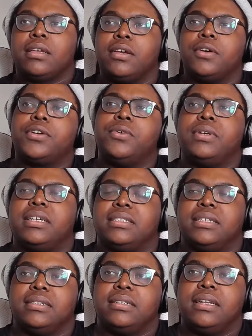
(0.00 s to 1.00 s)
Goku
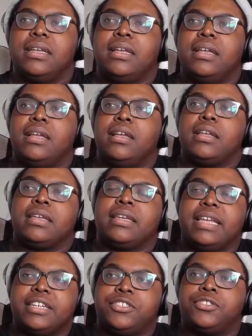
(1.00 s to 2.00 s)
doesn't
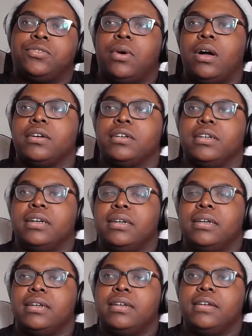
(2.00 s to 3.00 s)
get stronger
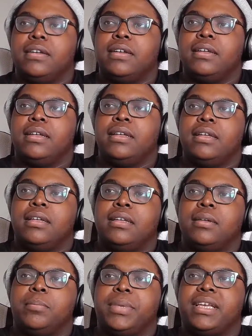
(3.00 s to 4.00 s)

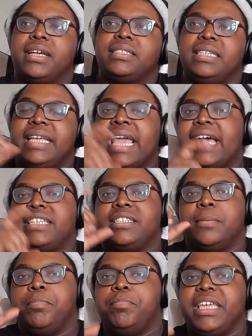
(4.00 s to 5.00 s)
because he has
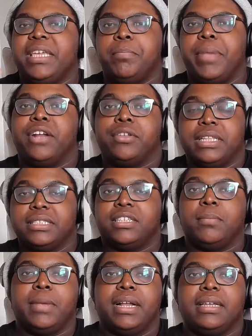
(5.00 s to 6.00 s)
to be better than
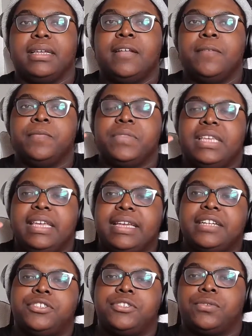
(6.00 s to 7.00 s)
somebody. He
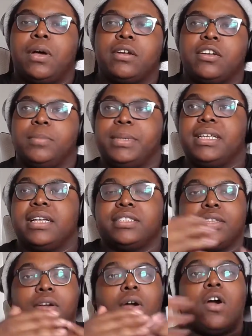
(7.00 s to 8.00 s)
gets stronger because
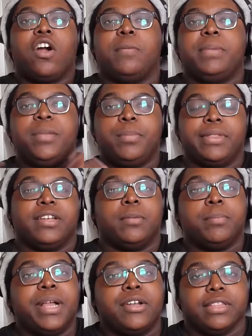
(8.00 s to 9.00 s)
there are people that are
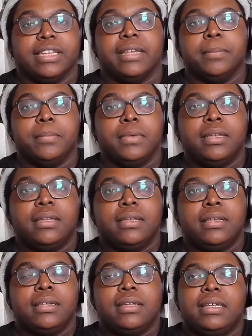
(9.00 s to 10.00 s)
better than him.
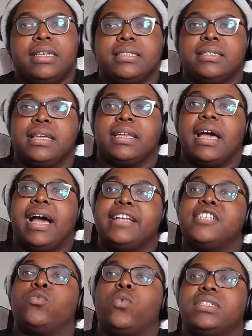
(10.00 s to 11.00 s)
He's like, I
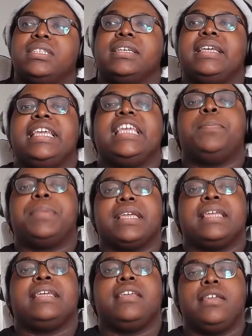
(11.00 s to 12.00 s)
just want to keep
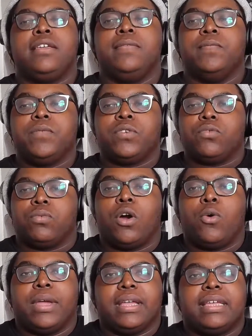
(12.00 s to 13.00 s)

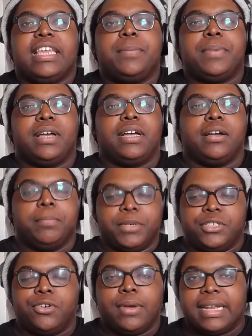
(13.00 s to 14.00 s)
growing, keep
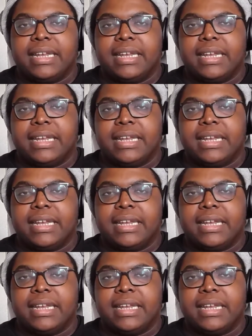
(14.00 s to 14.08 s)
maturing